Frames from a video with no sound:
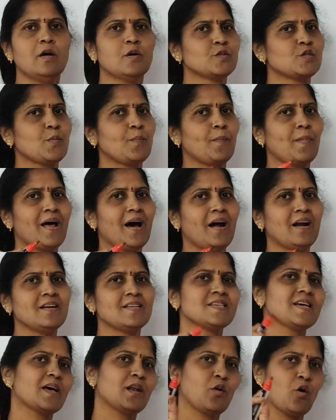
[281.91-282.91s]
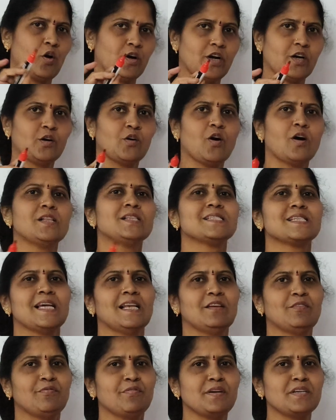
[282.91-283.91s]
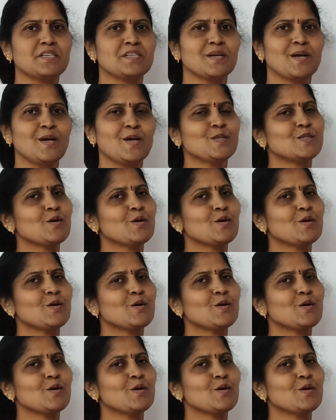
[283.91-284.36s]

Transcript: So plants are not at all selfish.